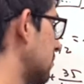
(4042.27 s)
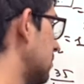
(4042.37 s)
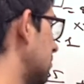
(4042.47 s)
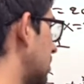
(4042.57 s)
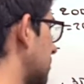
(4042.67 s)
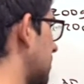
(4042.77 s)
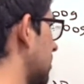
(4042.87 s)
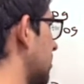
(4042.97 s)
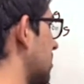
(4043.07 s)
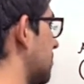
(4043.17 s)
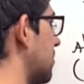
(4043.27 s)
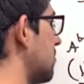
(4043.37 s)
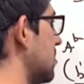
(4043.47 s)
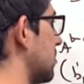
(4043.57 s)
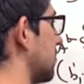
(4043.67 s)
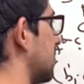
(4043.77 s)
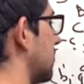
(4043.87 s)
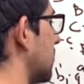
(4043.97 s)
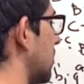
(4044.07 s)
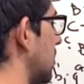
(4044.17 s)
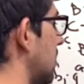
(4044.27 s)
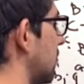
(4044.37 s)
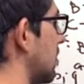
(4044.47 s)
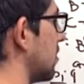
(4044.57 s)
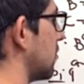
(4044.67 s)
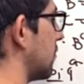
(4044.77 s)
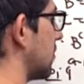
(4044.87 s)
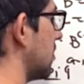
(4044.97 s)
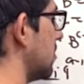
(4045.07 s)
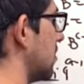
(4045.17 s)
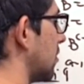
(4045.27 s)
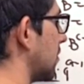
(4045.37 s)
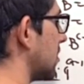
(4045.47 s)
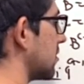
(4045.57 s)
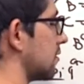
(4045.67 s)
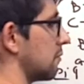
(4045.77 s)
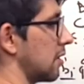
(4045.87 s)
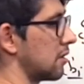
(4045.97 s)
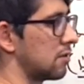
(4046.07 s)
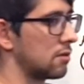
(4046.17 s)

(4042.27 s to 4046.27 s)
You multiply their powers and write it over here, equalize it to 1.